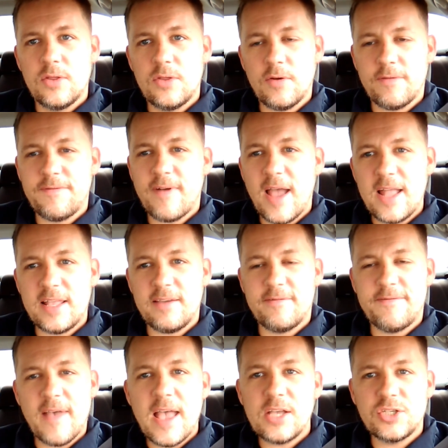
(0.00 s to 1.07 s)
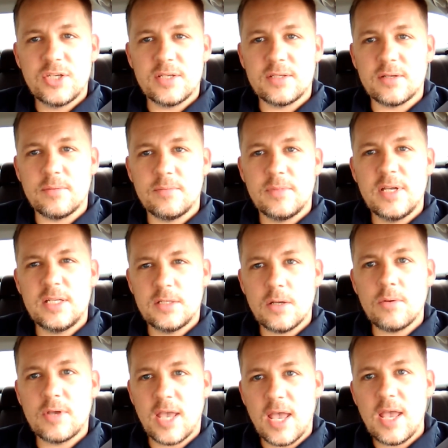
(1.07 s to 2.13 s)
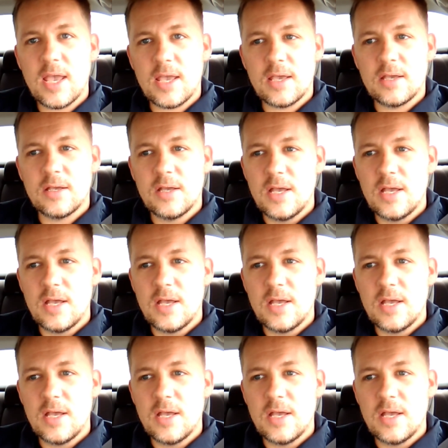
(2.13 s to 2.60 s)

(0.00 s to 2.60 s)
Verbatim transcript: They're fighting fascism. It's okay.